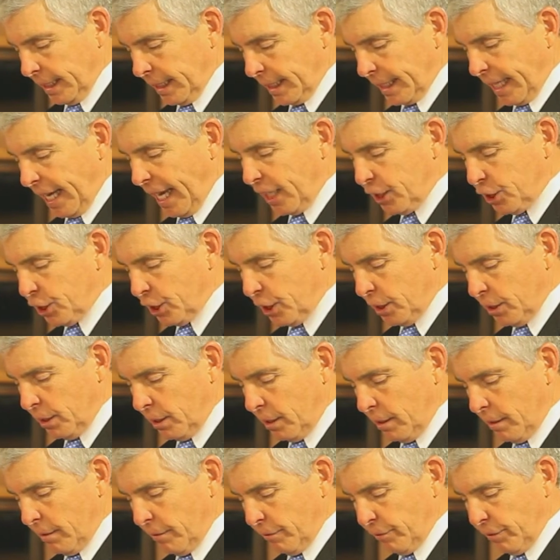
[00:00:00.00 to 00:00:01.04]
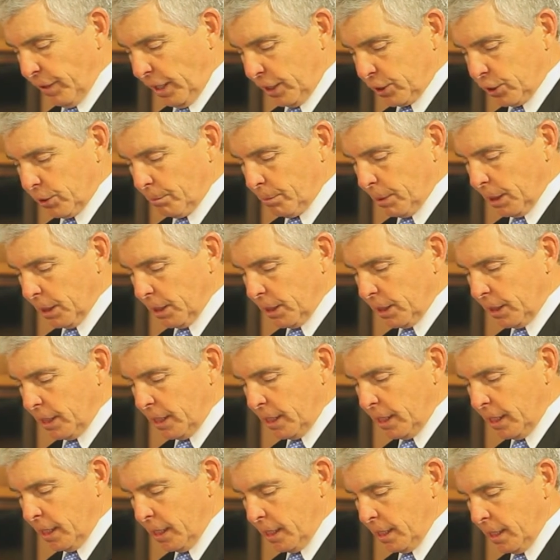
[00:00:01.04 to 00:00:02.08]
dedication,
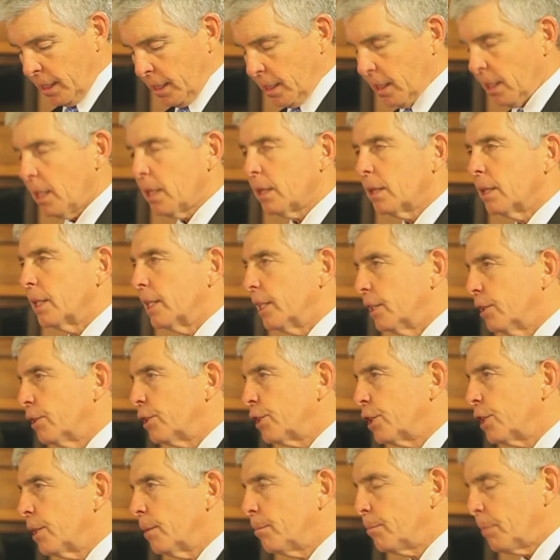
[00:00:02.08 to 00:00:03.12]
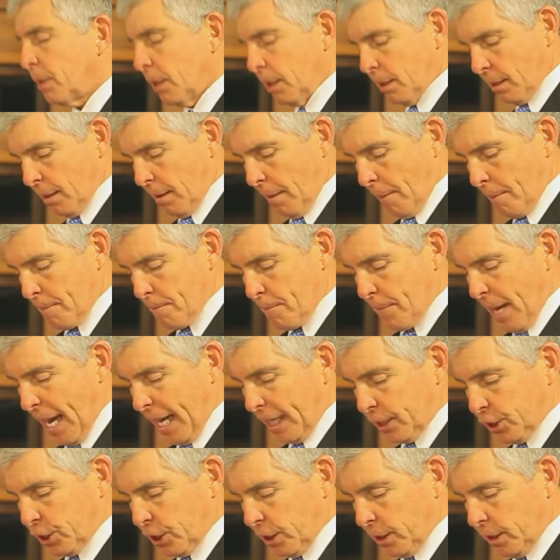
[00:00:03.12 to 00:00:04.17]
flexibility, leadership,
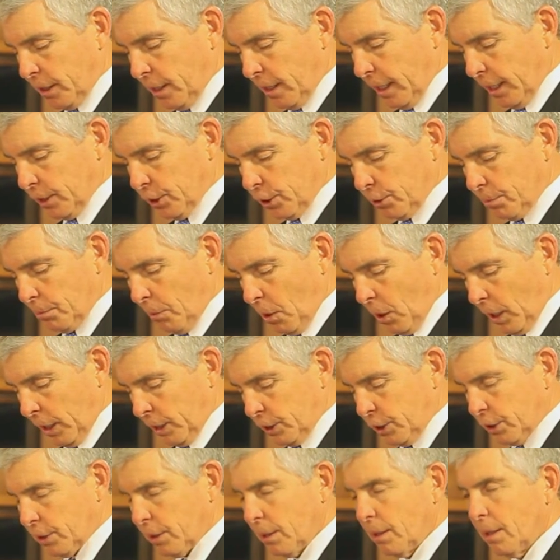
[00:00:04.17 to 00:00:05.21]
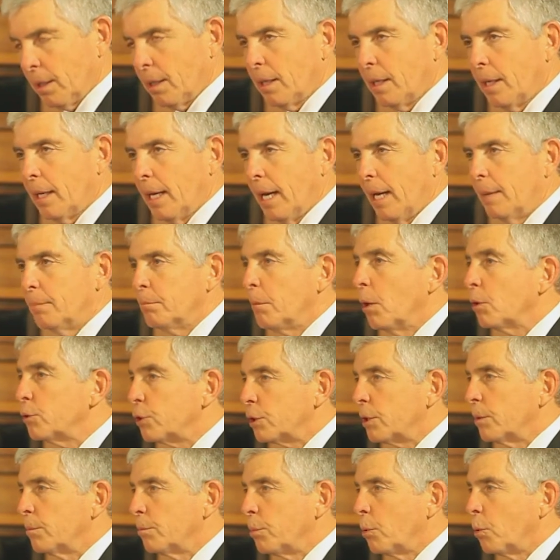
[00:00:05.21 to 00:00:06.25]
passion, and smarts. And
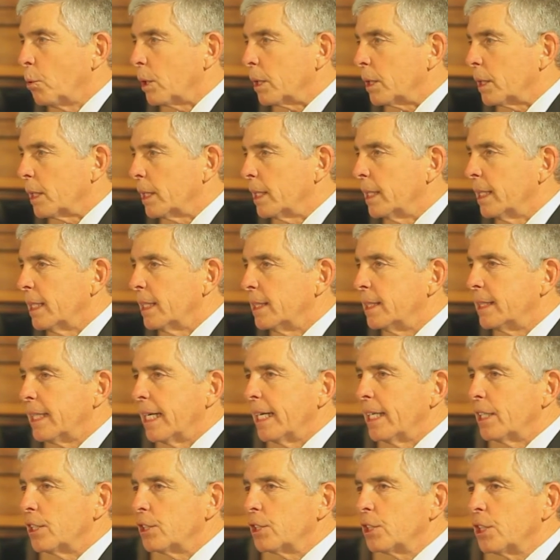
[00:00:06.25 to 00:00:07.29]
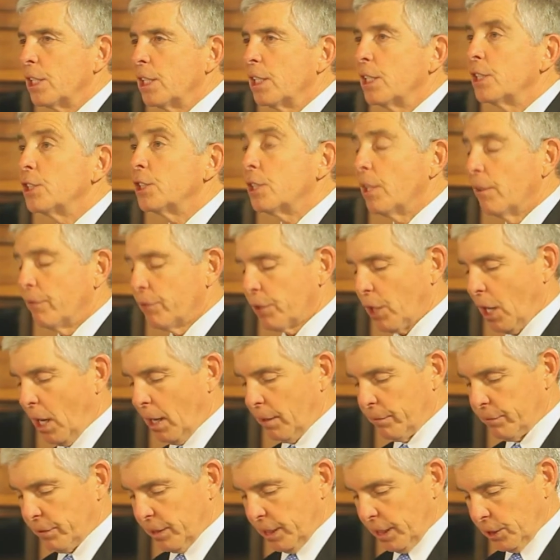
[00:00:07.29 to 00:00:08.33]
most importantly, it takes
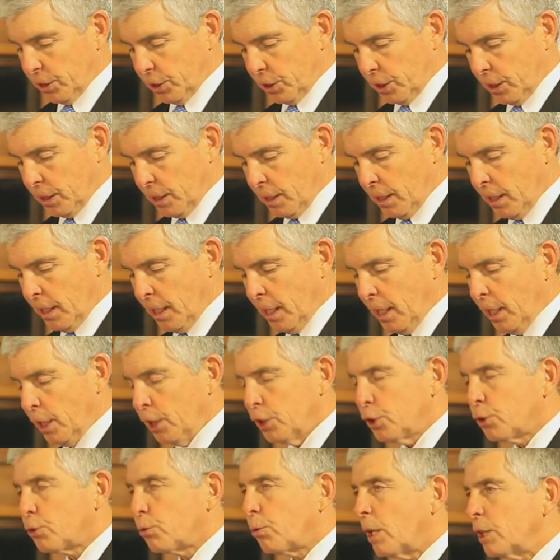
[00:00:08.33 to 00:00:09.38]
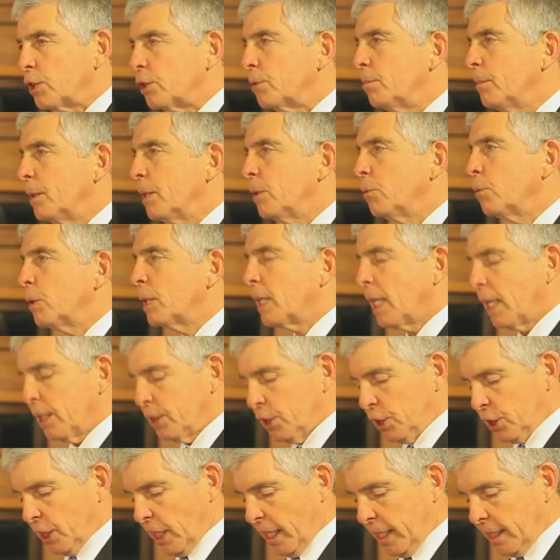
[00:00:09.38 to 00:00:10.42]
self-confidence. Trust me when
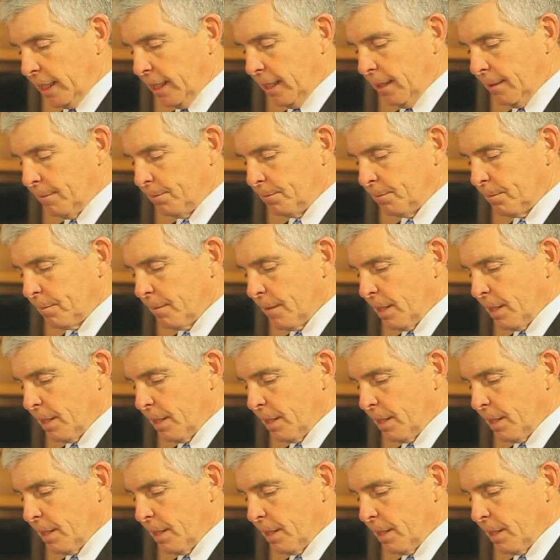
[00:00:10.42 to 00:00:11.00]
I say